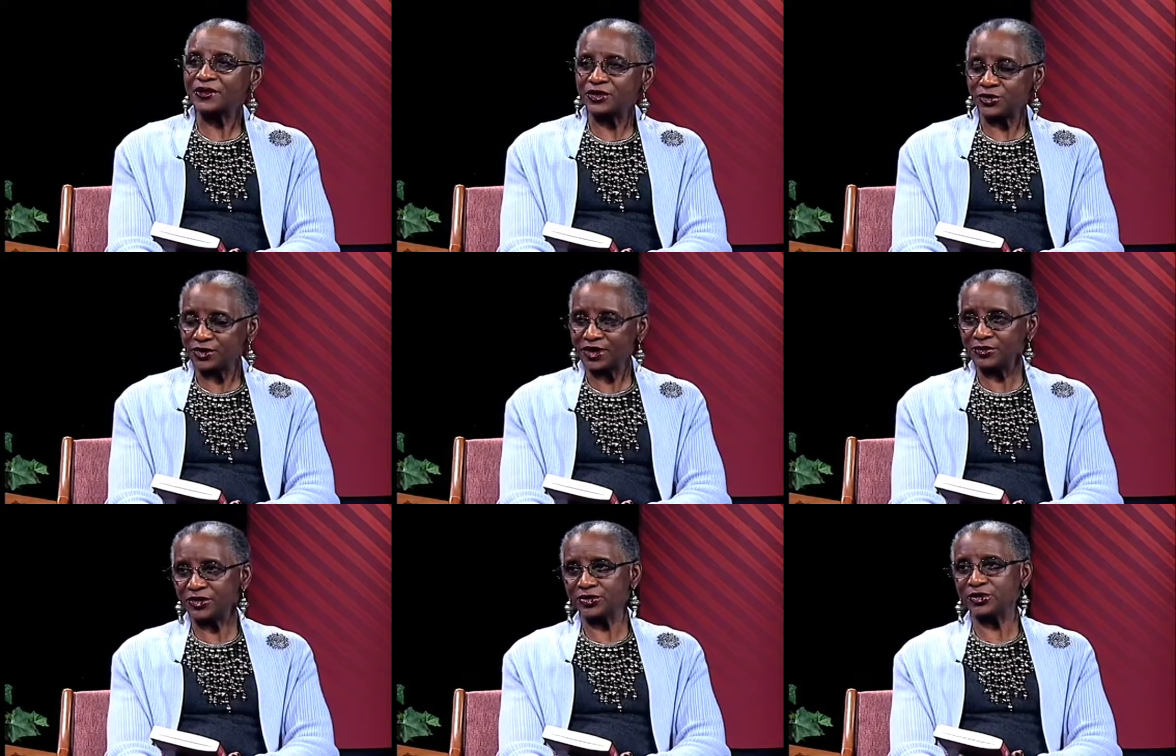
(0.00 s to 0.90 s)
that you come
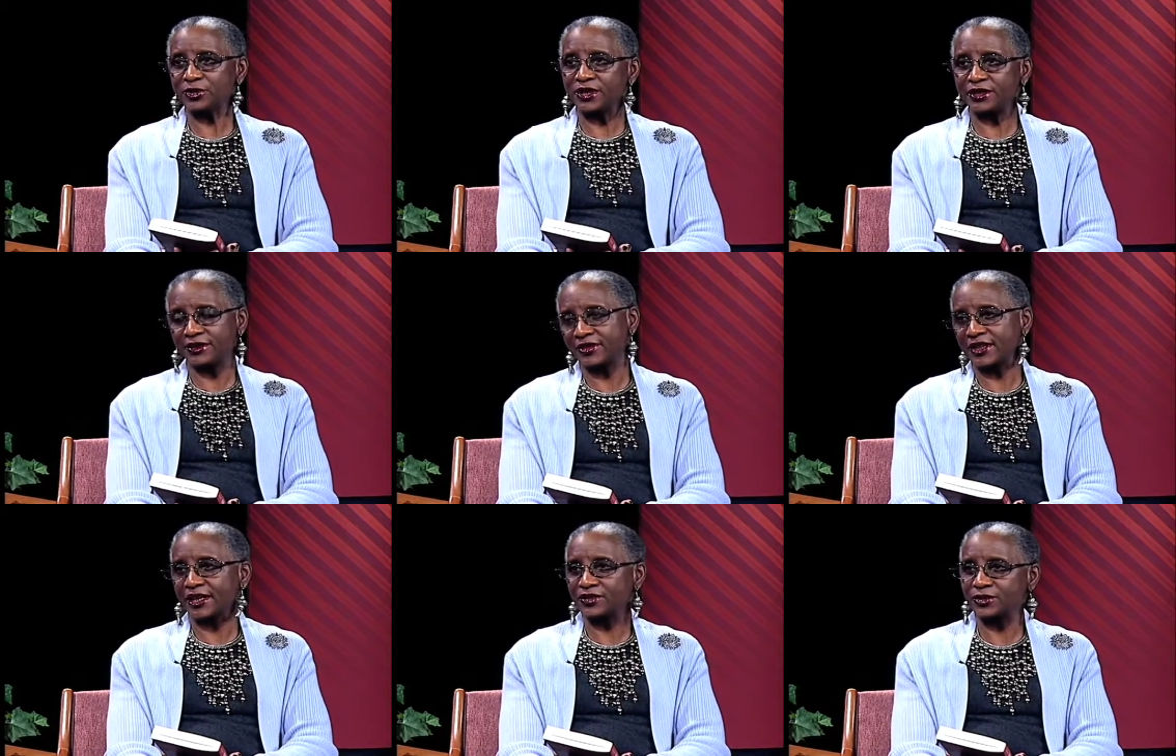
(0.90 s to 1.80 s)
to jury
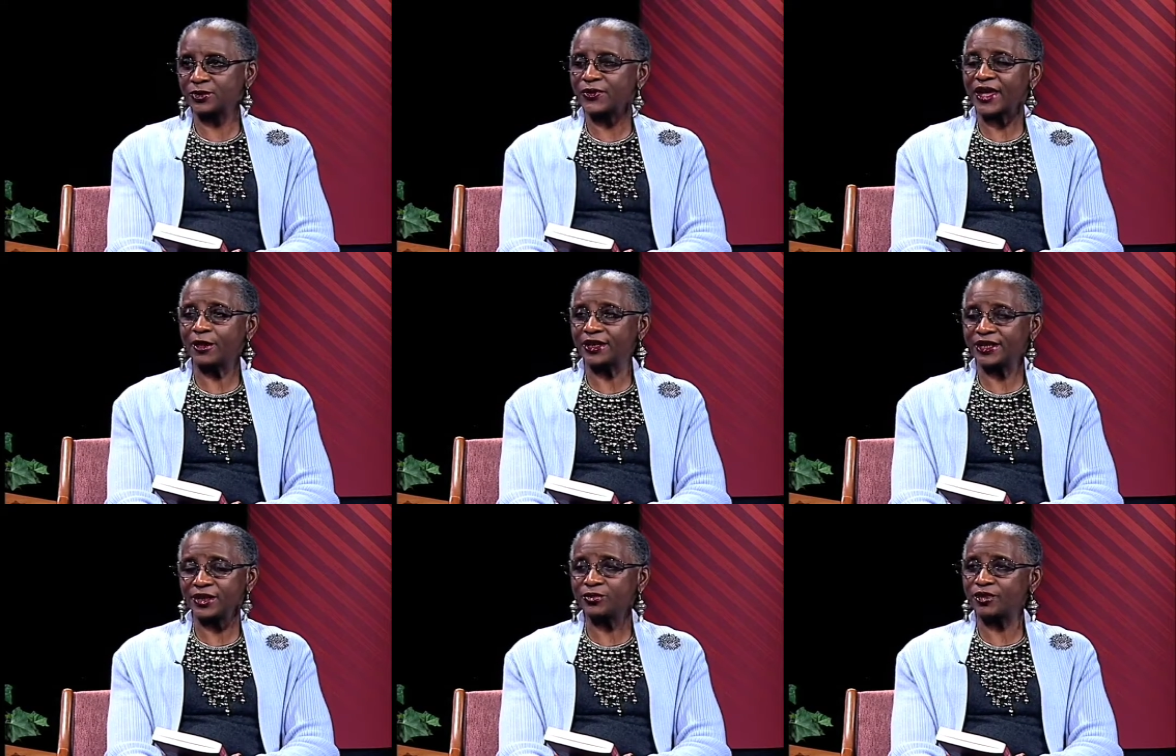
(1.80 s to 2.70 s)
selection without
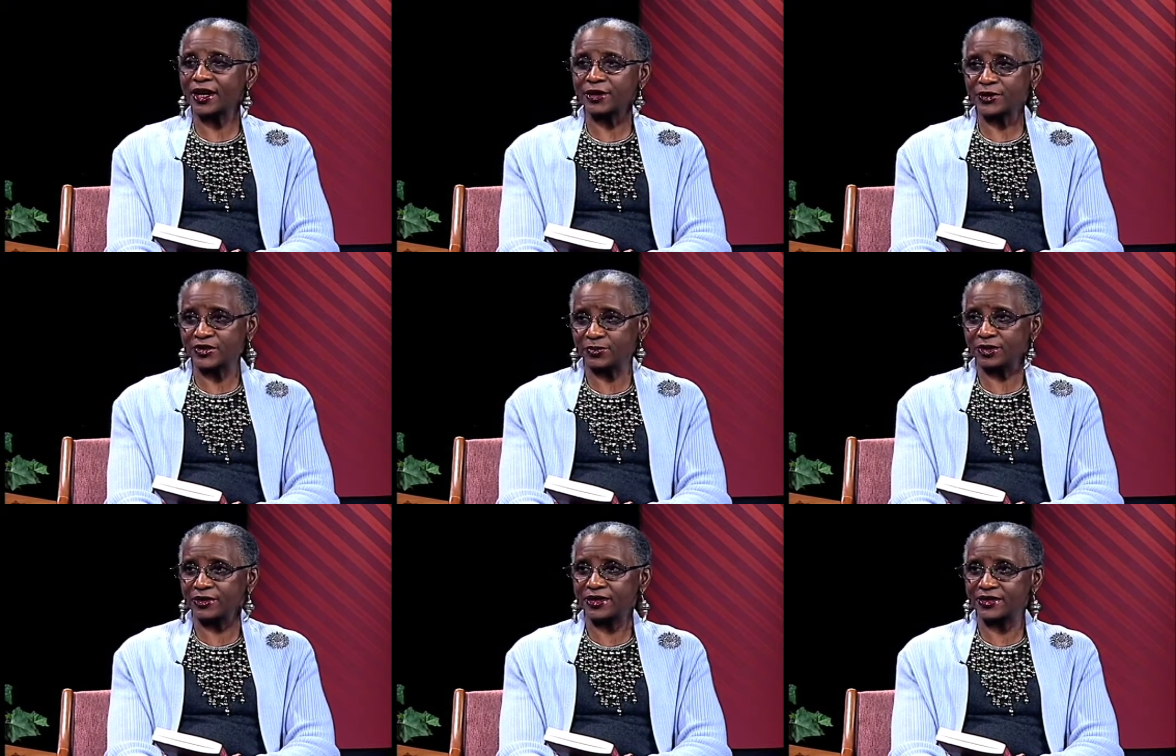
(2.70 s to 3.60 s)
any prior
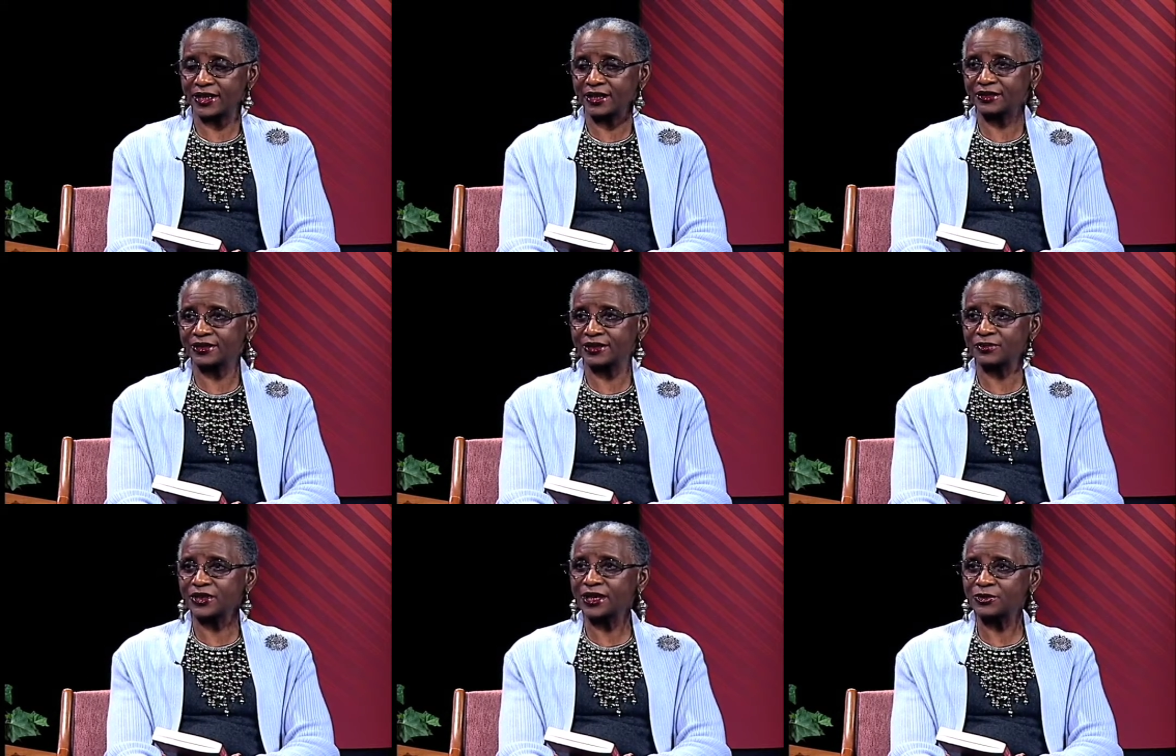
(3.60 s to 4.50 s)
experience, and
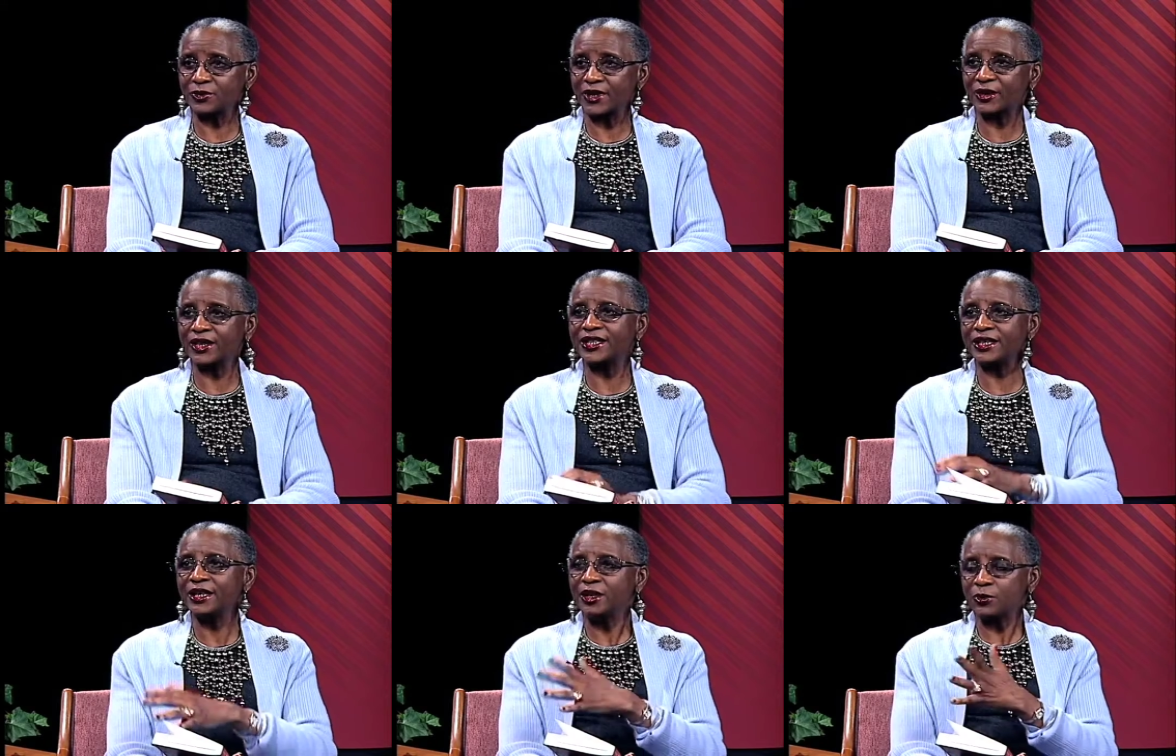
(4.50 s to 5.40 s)
sometimes without
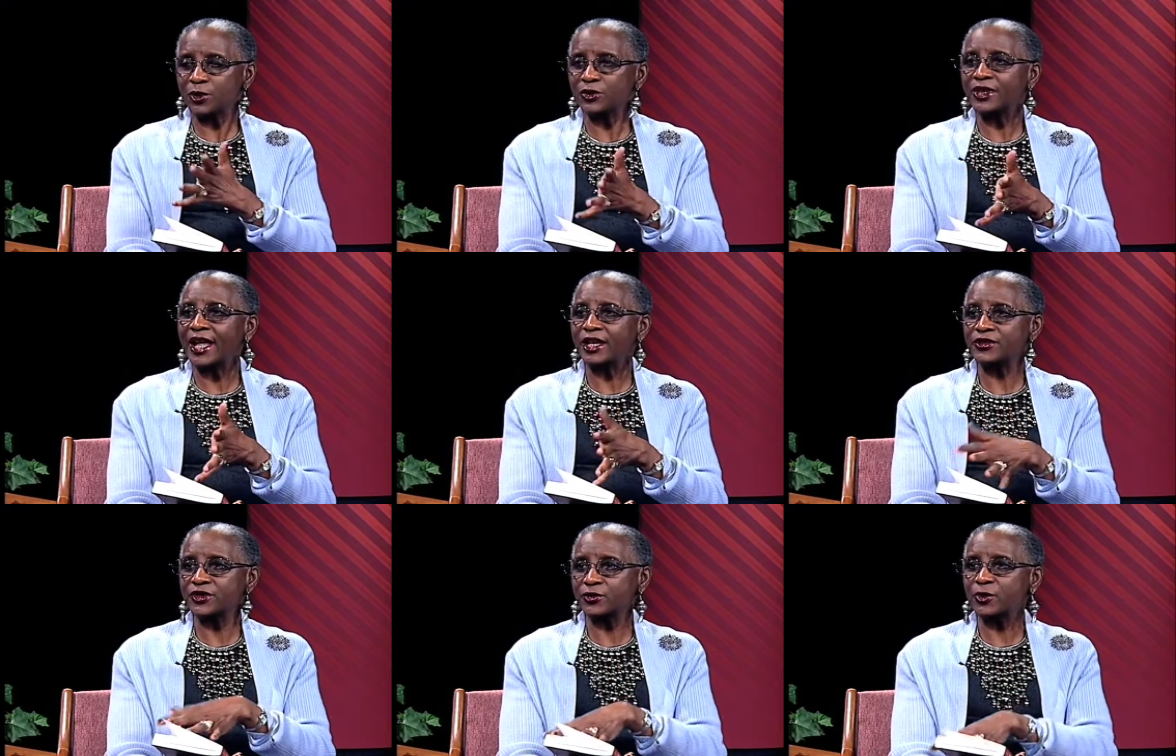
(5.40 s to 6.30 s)
any real
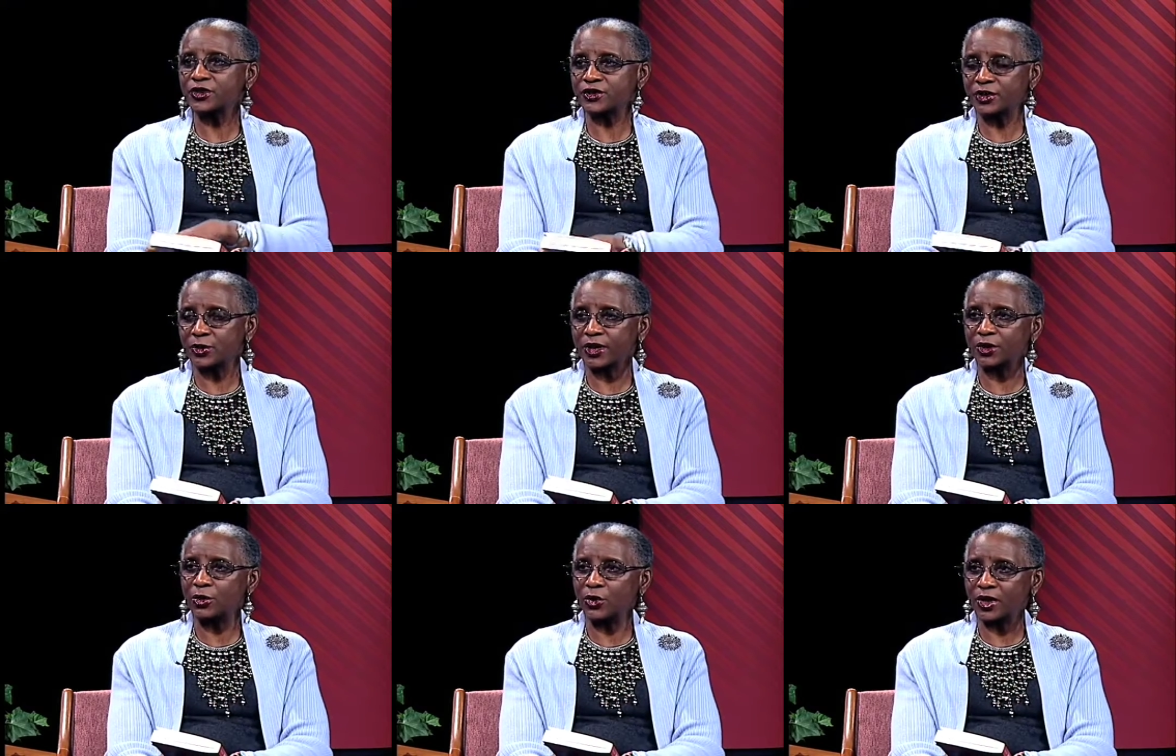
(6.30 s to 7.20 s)
knowledge of what's going
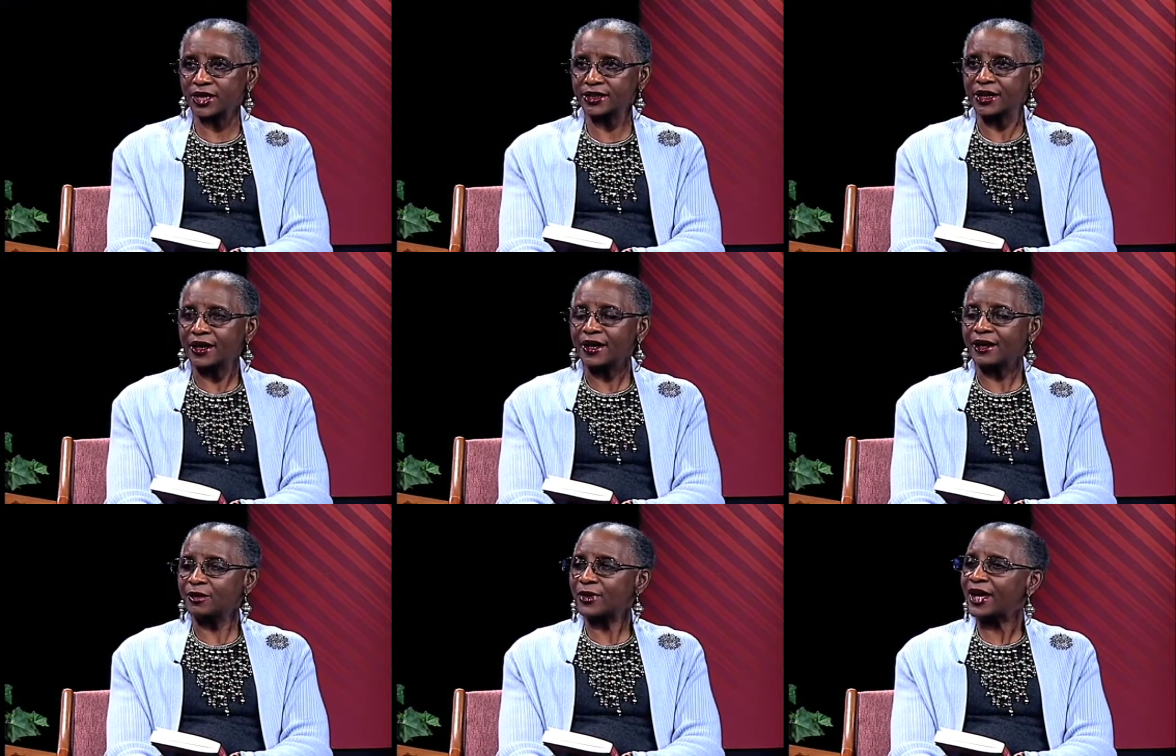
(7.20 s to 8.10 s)
on,
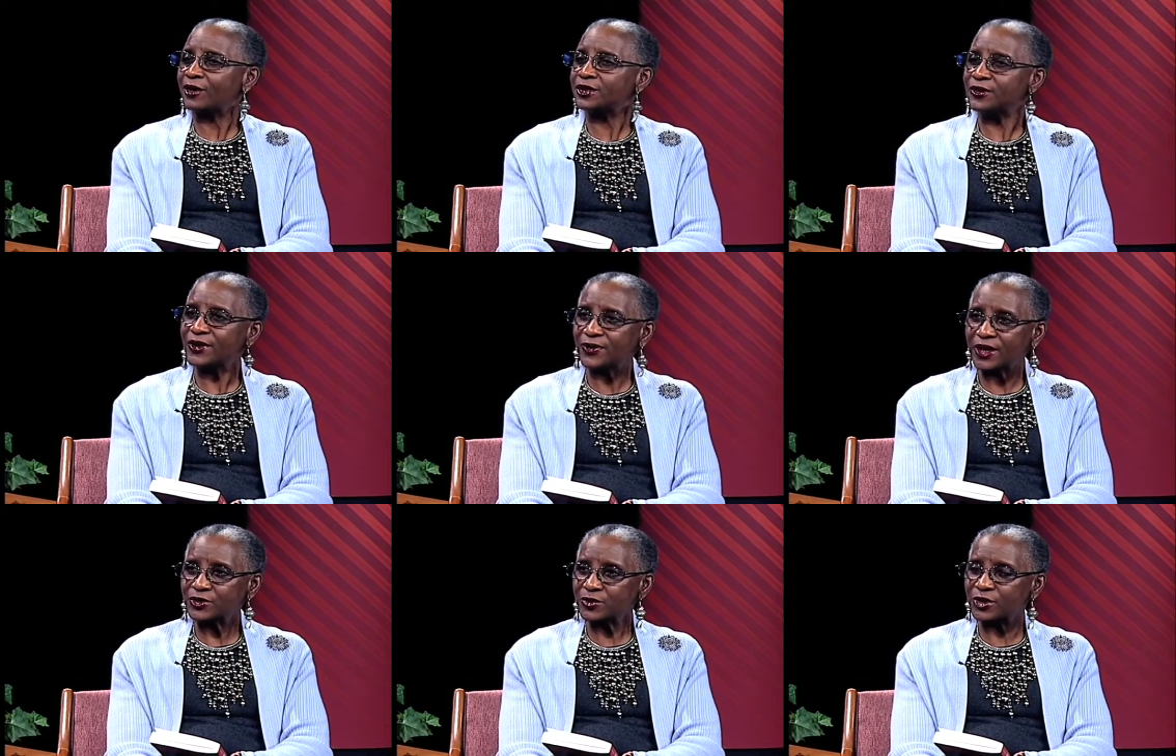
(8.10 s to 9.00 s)
how do you think
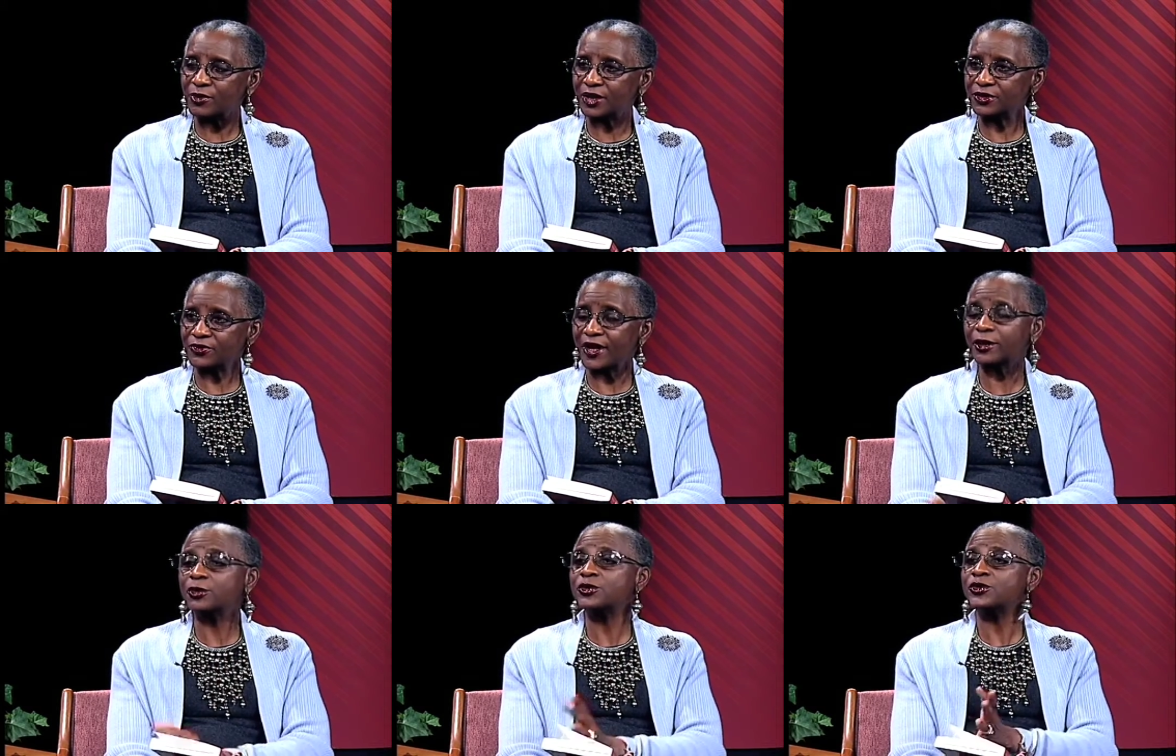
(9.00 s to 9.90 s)
that should be rectified,
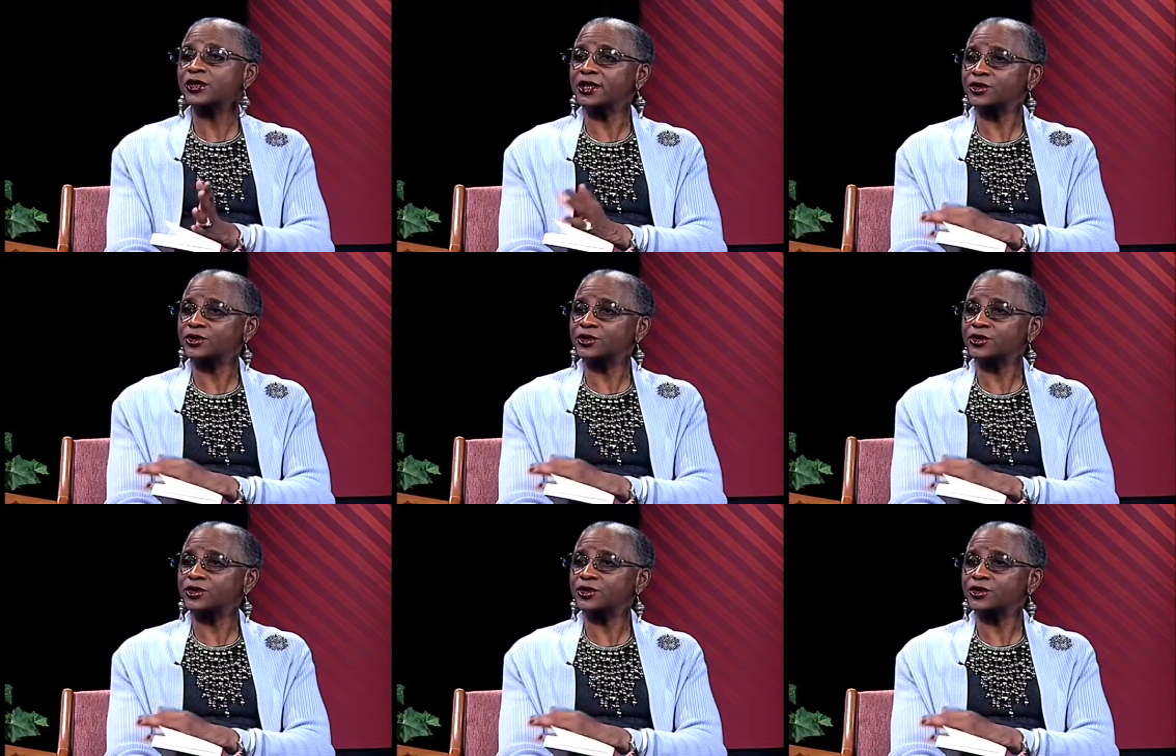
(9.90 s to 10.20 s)
or should it?